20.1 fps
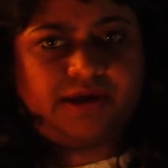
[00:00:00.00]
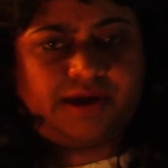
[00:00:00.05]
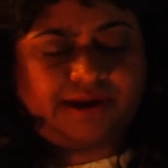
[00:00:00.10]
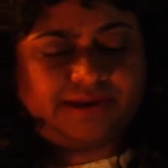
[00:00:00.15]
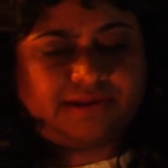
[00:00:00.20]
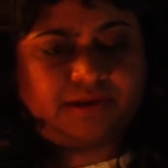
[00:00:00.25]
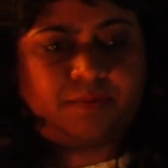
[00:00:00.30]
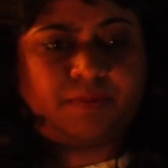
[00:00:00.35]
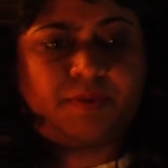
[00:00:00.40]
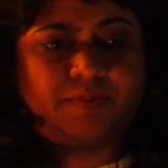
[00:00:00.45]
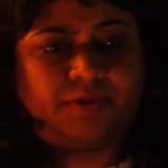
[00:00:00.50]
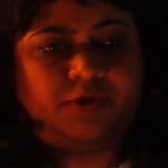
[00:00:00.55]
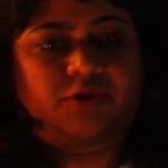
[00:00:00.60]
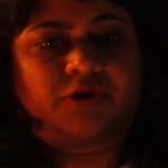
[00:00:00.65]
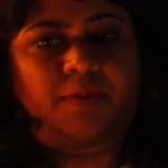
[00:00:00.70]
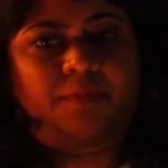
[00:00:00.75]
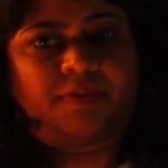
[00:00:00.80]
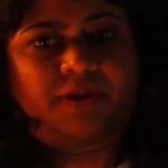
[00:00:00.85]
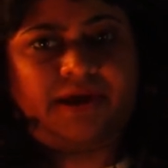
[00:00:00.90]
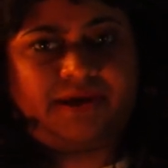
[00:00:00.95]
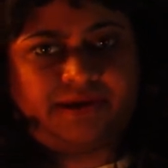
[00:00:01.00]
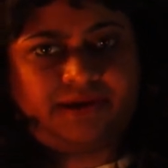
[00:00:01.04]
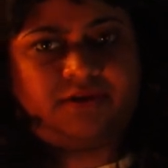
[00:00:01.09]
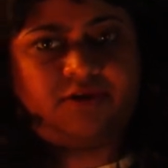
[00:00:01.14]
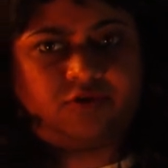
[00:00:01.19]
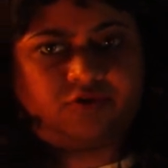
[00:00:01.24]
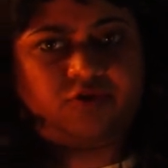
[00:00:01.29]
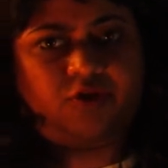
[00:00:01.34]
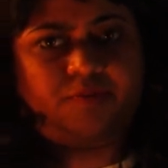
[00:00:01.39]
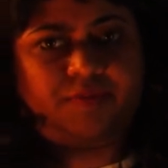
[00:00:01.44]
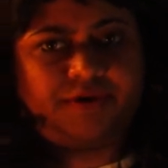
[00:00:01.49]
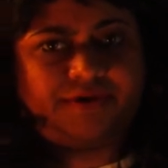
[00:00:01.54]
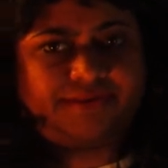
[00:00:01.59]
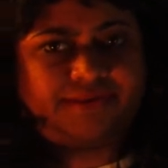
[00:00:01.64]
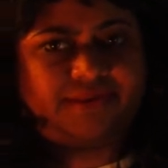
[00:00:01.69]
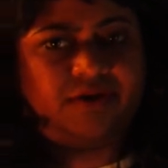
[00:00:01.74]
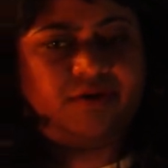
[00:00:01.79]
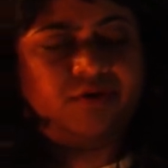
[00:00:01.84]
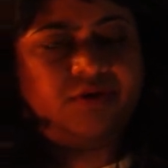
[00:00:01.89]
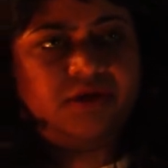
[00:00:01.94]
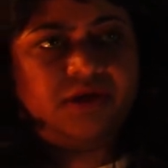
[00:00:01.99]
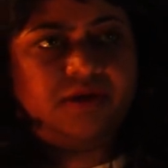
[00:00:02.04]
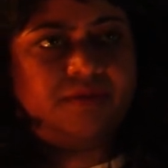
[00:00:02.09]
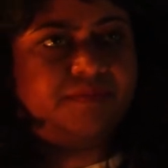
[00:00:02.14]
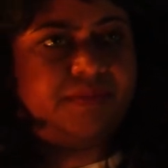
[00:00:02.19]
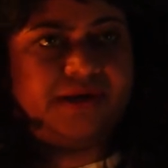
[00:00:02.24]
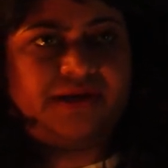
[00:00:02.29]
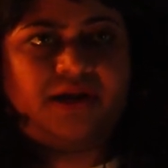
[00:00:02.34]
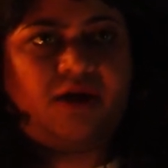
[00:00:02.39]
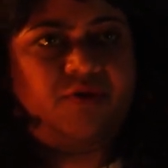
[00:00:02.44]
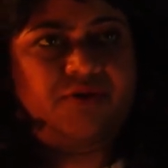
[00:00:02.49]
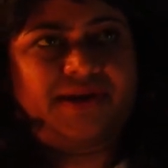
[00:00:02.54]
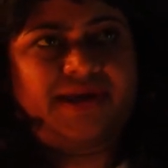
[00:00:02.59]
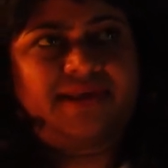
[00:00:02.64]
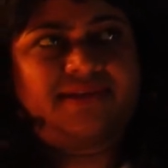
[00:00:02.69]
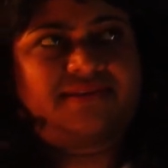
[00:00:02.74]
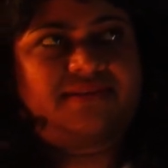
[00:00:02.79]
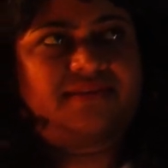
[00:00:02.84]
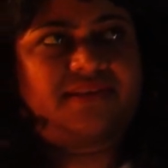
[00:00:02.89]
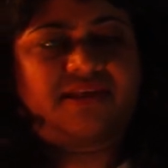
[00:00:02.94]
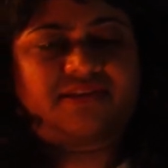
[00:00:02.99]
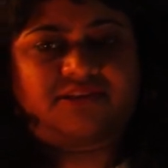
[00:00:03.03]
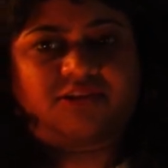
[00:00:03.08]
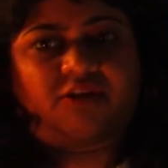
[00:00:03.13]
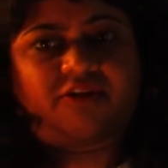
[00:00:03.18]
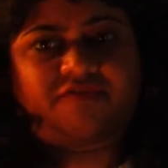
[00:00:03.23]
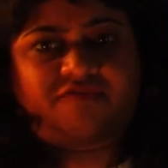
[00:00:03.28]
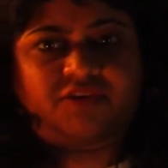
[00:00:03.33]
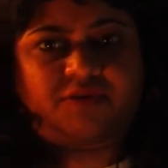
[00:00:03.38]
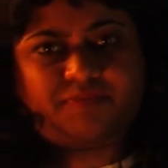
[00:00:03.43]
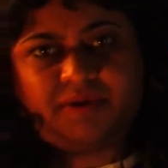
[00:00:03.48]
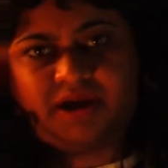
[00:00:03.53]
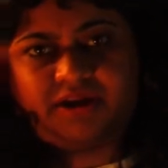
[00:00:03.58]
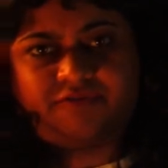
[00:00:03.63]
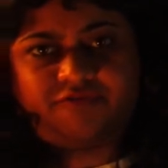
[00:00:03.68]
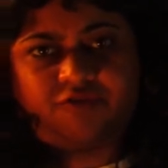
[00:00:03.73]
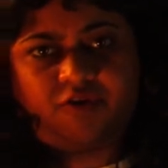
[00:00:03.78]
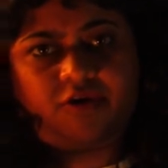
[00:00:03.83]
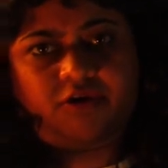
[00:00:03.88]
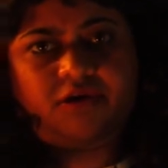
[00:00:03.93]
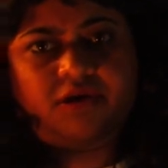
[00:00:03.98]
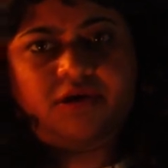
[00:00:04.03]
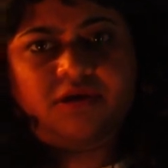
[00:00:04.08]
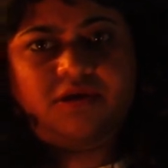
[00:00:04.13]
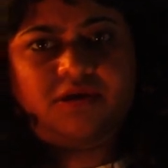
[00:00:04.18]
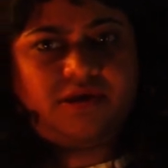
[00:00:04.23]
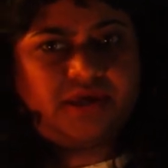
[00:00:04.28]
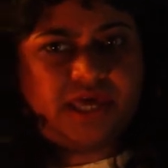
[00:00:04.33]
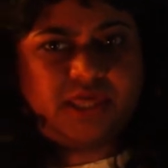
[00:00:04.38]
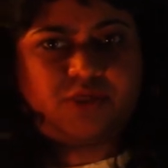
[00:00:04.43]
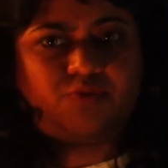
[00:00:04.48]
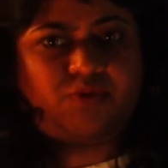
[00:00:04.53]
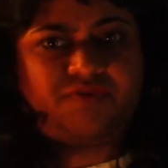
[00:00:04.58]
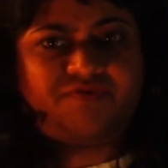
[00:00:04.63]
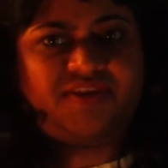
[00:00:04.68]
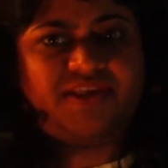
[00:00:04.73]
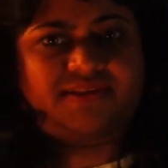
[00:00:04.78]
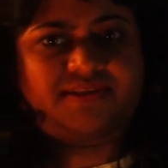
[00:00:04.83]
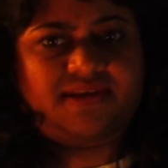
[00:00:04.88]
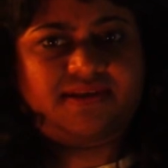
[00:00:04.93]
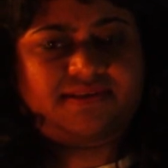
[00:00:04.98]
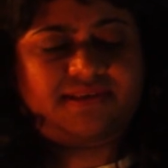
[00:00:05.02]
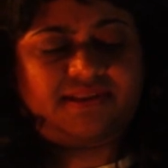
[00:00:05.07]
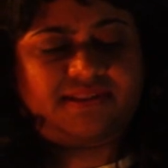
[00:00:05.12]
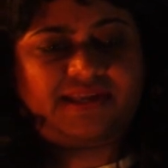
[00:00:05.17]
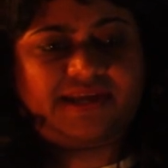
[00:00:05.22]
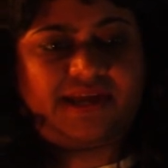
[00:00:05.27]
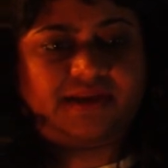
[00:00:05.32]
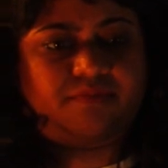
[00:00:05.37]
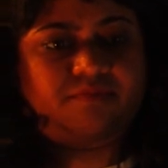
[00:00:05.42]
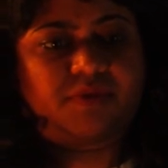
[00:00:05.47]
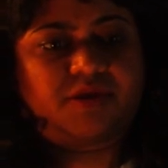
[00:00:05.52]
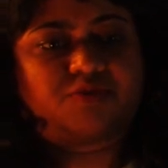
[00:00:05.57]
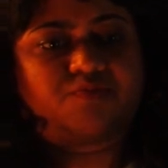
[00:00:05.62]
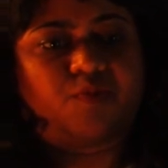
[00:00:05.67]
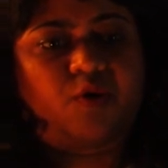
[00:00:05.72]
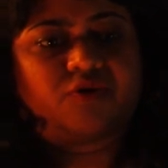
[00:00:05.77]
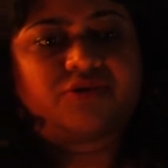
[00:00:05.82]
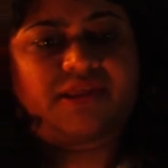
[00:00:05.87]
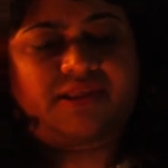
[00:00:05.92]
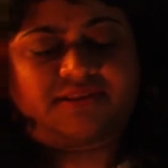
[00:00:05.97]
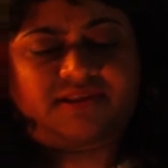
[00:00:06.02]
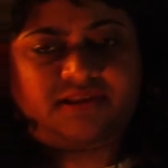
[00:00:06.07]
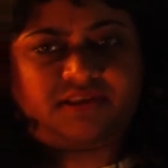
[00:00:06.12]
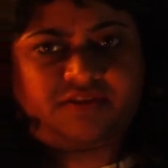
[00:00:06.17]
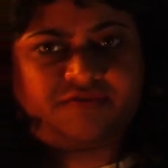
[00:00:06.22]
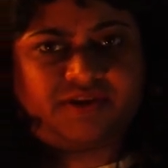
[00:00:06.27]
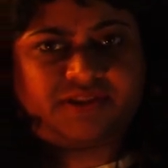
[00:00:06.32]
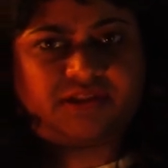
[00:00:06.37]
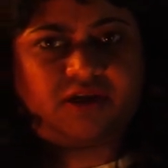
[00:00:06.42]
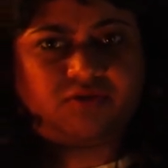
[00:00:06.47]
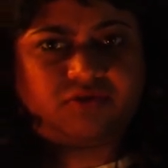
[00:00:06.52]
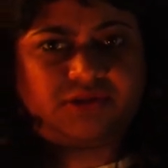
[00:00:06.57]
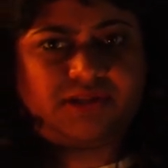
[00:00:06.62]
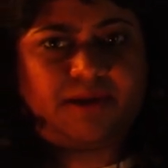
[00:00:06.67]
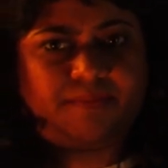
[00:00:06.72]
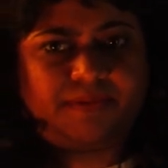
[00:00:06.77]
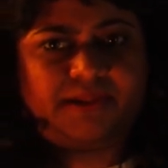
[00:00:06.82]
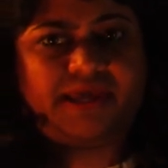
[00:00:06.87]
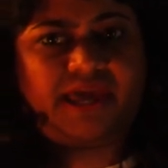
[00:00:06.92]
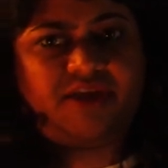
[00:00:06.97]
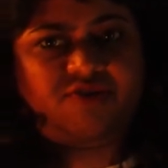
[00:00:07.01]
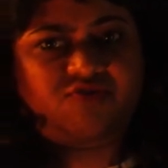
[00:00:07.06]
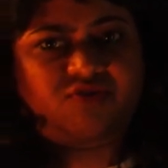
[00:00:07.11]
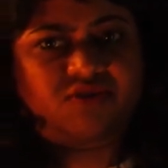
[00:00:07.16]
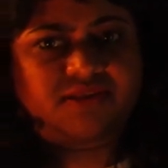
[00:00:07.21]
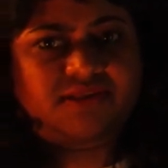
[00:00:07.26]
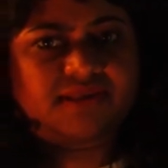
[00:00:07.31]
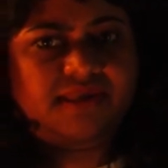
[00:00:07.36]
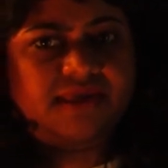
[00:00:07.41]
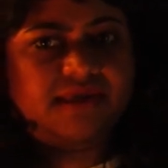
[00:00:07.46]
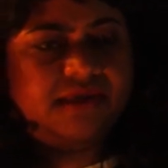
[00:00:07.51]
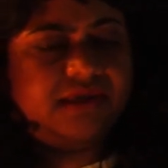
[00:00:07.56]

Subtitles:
And some people could apply in October. So, but nowadays, there's a lot of demand for H-1 visas, and they get much more than 65,000 applications.